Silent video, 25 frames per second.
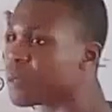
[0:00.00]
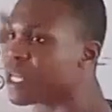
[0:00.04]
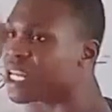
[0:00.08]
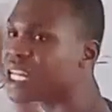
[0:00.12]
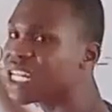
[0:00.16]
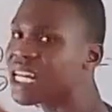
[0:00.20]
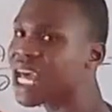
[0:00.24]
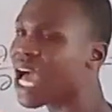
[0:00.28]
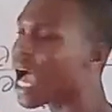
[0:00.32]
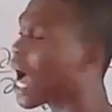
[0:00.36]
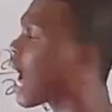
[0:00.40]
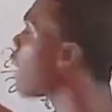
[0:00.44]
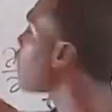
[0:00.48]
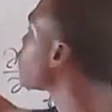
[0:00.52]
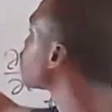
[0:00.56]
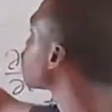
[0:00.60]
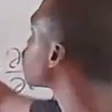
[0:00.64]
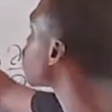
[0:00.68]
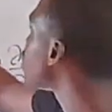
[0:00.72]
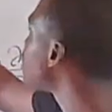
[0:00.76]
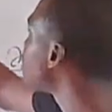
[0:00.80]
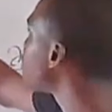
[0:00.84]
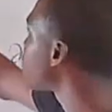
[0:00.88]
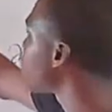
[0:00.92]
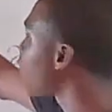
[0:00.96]
meaning I have to
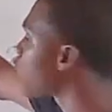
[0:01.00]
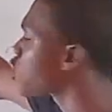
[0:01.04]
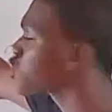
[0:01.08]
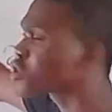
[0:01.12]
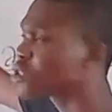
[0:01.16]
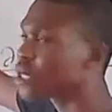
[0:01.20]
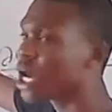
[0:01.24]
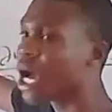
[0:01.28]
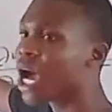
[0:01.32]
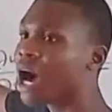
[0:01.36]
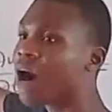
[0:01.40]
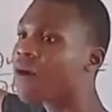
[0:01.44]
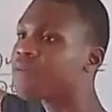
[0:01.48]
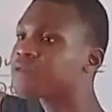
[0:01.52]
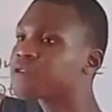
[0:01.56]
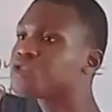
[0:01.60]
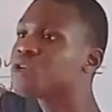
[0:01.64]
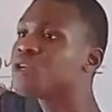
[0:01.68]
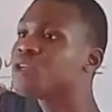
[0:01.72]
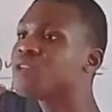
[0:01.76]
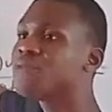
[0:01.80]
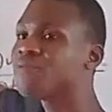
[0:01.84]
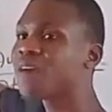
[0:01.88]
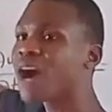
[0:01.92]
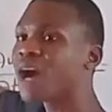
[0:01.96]
know the function, I have to
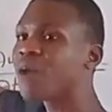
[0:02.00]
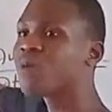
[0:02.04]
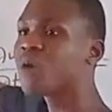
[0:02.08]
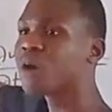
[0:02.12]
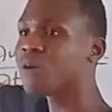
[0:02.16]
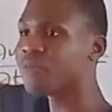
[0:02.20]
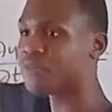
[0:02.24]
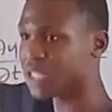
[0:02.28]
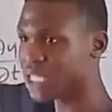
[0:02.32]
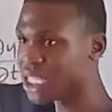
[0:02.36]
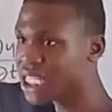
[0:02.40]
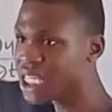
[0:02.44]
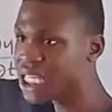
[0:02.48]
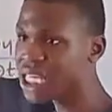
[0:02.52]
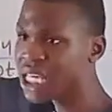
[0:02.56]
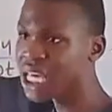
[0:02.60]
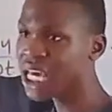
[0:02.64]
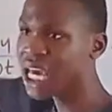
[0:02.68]
know the value of E